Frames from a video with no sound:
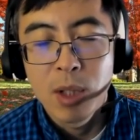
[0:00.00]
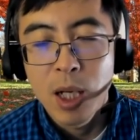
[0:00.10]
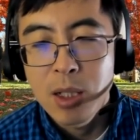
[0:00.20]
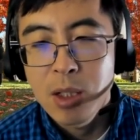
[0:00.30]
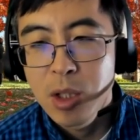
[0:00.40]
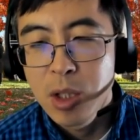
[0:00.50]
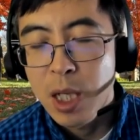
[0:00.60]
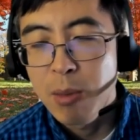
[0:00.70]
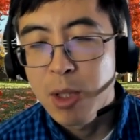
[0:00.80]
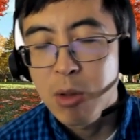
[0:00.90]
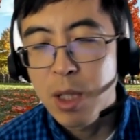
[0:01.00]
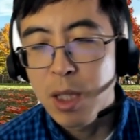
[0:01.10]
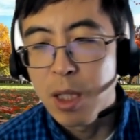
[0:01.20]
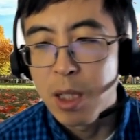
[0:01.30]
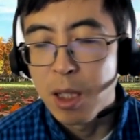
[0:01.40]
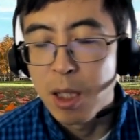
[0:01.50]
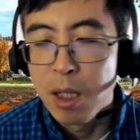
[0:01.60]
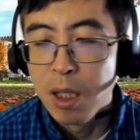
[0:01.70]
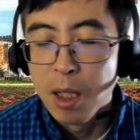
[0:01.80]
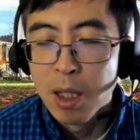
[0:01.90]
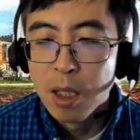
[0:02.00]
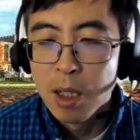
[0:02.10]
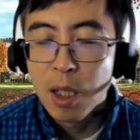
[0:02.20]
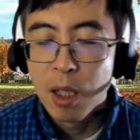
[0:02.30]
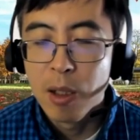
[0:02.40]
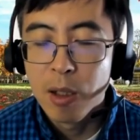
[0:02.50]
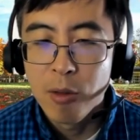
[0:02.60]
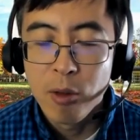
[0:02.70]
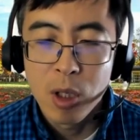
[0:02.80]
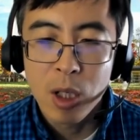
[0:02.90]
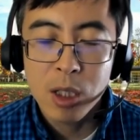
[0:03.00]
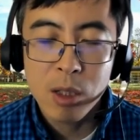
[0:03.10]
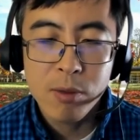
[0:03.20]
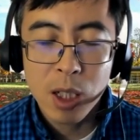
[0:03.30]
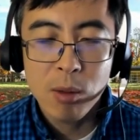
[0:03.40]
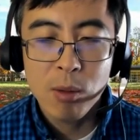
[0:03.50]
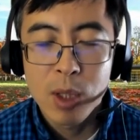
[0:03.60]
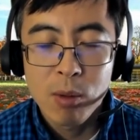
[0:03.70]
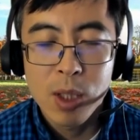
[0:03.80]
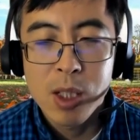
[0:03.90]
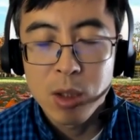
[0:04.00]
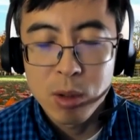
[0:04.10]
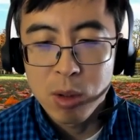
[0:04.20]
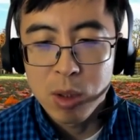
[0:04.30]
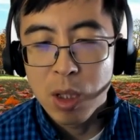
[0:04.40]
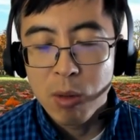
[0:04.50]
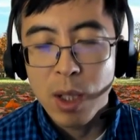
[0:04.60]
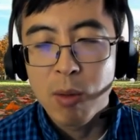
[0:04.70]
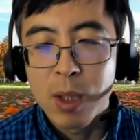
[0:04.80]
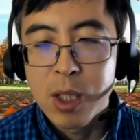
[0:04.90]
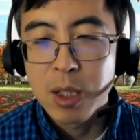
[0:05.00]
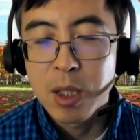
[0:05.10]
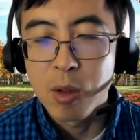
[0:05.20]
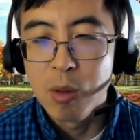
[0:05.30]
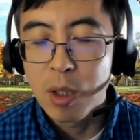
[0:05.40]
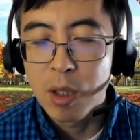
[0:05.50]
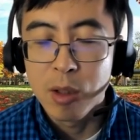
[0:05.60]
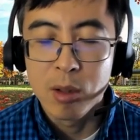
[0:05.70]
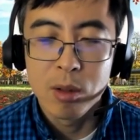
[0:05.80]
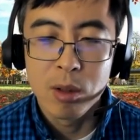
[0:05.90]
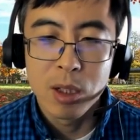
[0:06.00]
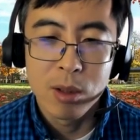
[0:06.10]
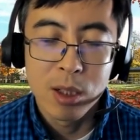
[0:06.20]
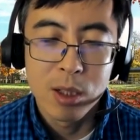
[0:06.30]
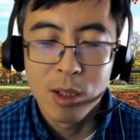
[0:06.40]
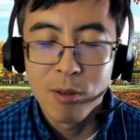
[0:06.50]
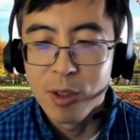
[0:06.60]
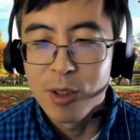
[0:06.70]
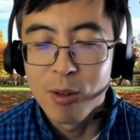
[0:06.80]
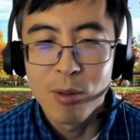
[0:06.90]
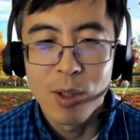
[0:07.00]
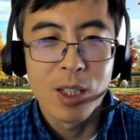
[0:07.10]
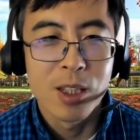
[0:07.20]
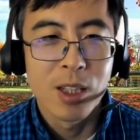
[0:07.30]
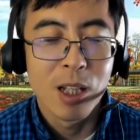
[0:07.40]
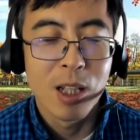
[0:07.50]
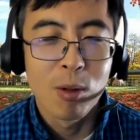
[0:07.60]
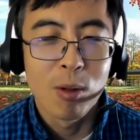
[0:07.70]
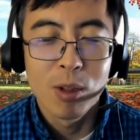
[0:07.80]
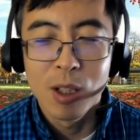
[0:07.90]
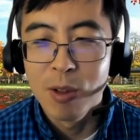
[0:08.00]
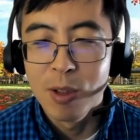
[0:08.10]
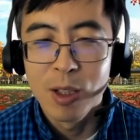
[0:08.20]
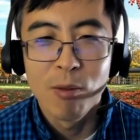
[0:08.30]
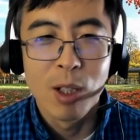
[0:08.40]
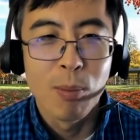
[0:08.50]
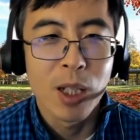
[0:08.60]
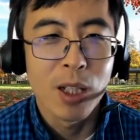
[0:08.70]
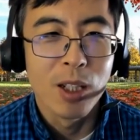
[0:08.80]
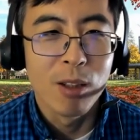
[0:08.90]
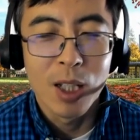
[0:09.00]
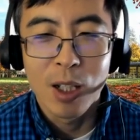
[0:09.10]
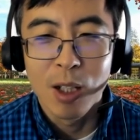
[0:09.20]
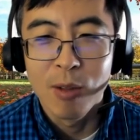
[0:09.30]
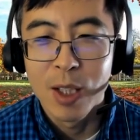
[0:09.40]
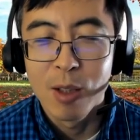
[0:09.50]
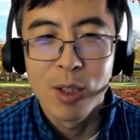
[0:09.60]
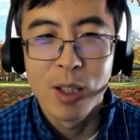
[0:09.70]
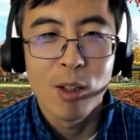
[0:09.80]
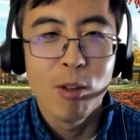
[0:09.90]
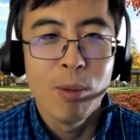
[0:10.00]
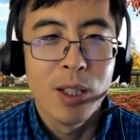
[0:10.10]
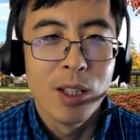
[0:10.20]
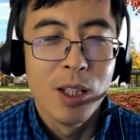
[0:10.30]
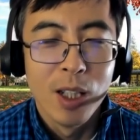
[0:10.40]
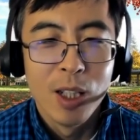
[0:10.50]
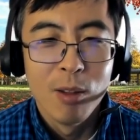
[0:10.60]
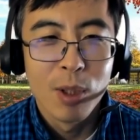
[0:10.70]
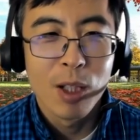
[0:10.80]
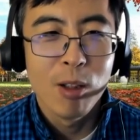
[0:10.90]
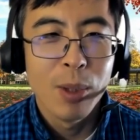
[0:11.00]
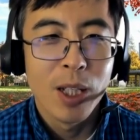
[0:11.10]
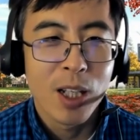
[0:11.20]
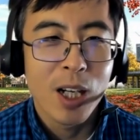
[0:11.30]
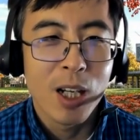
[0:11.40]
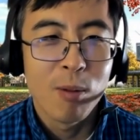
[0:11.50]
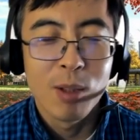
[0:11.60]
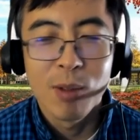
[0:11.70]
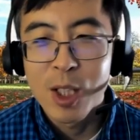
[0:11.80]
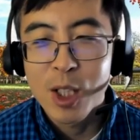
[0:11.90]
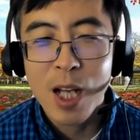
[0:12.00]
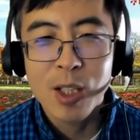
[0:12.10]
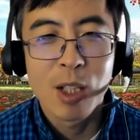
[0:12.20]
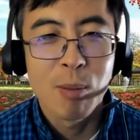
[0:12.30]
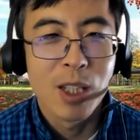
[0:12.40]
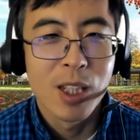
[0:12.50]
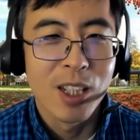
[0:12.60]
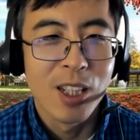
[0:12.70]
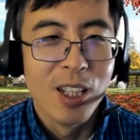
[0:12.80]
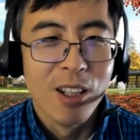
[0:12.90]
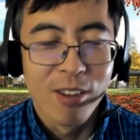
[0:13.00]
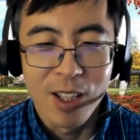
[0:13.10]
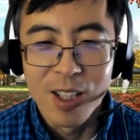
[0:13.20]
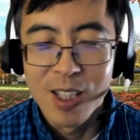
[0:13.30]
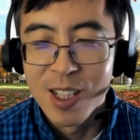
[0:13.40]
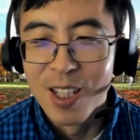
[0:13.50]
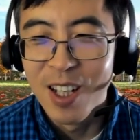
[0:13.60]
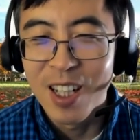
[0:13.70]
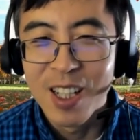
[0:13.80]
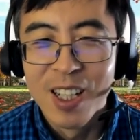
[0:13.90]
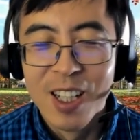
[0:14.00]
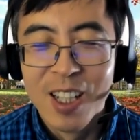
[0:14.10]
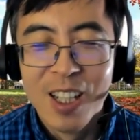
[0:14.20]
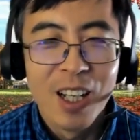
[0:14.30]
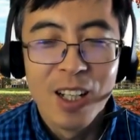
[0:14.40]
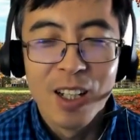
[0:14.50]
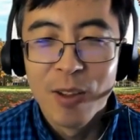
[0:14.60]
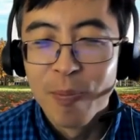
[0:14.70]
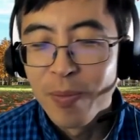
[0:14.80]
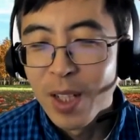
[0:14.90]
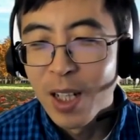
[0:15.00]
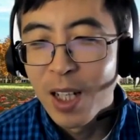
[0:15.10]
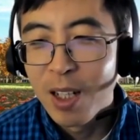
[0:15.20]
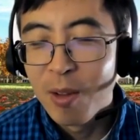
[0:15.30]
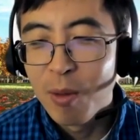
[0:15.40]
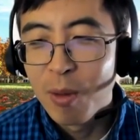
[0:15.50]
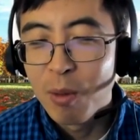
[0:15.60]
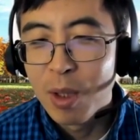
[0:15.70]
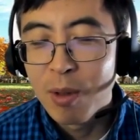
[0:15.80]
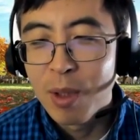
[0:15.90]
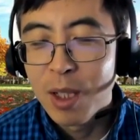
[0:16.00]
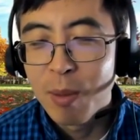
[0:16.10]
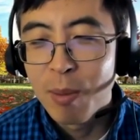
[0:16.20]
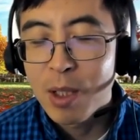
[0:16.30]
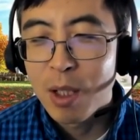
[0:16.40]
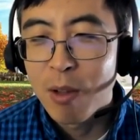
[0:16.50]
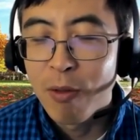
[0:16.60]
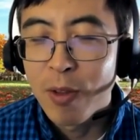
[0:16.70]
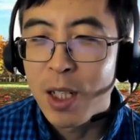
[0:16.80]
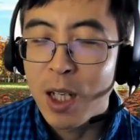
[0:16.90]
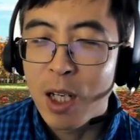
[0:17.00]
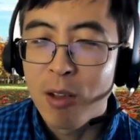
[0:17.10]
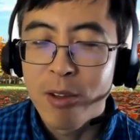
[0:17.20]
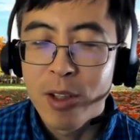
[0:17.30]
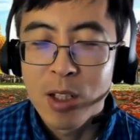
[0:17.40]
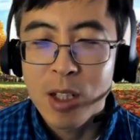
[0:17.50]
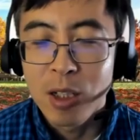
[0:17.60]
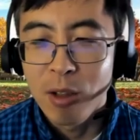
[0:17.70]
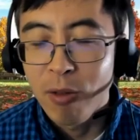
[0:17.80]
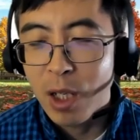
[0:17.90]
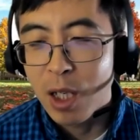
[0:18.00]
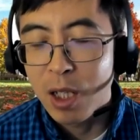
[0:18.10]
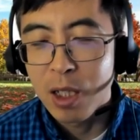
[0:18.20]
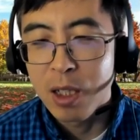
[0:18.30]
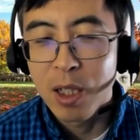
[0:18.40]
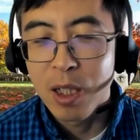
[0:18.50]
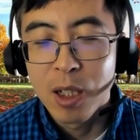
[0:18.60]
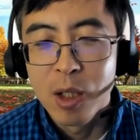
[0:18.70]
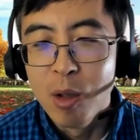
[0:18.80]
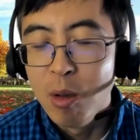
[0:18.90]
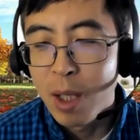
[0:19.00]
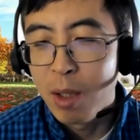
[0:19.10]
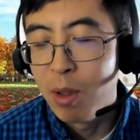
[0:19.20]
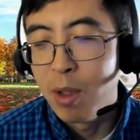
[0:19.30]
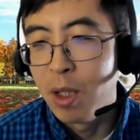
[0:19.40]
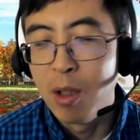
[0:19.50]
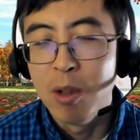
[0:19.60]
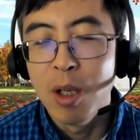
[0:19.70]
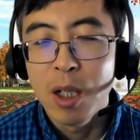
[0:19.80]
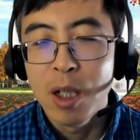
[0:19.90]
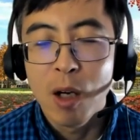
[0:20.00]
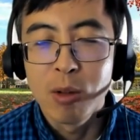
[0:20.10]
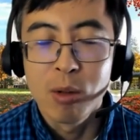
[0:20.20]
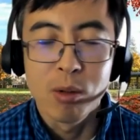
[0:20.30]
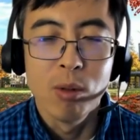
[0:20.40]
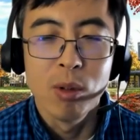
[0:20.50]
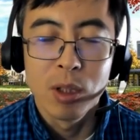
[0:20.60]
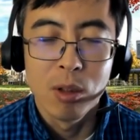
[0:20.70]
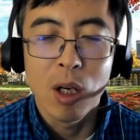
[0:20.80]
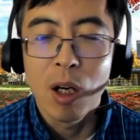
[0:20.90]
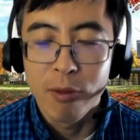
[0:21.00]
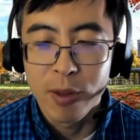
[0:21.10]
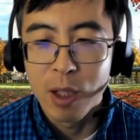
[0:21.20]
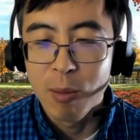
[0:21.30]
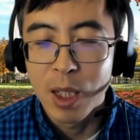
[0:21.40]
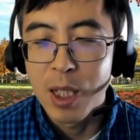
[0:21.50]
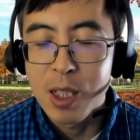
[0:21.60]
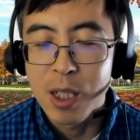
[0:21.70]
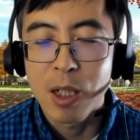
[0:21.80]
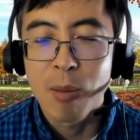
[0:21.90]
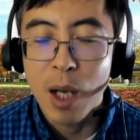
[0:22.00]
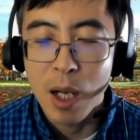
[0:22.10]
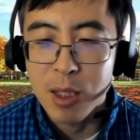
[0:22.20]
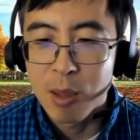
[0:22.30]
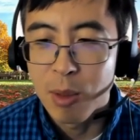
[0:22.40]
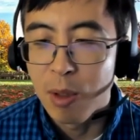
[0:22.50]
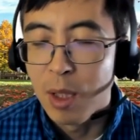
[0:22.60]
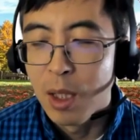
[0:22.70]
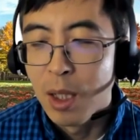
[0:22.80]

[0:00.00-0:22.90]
As she demonstrated here, for a lot of time we just don't know, right? We just Google, or if we don't want the name Google, we Bing, right? Or we open AI, we chat GPT things, right? We basically figure out things on the fly. No one really know how to do all of them, right? It's just not possible.